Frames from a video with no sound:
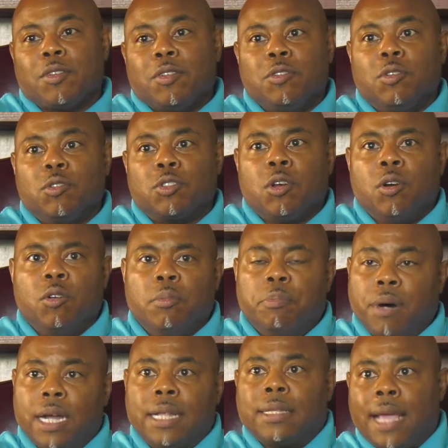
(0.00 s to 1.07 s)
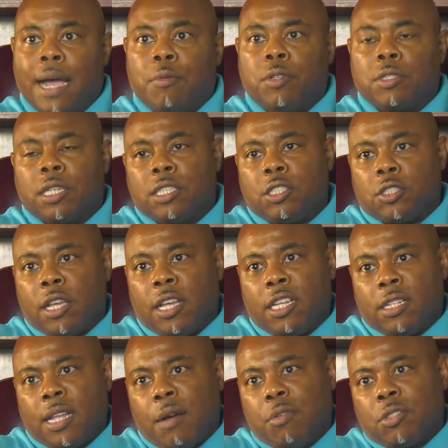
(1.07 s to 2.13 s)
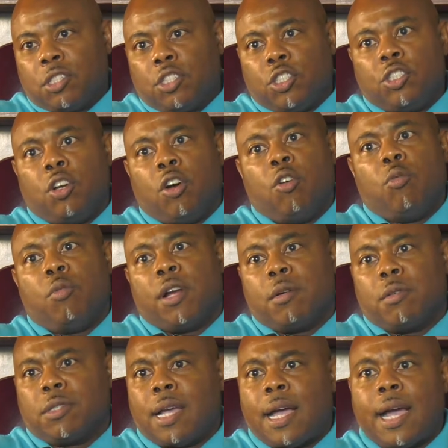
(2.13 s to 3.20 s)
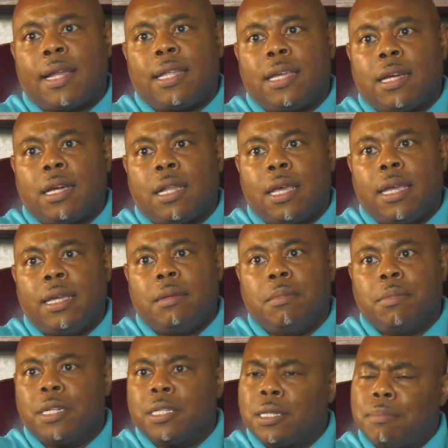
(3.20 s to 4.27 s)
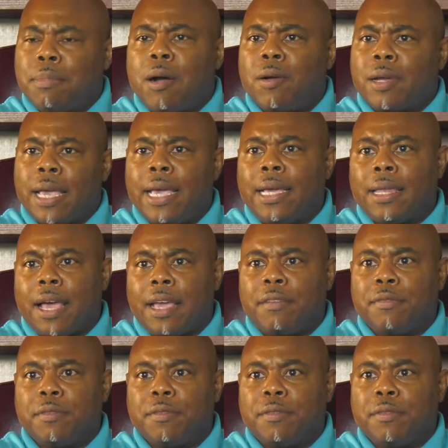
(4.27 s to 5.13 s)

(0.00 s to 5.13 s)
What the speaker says: You know, so but that was a show where it was highly acclaimed, but it's about gang life.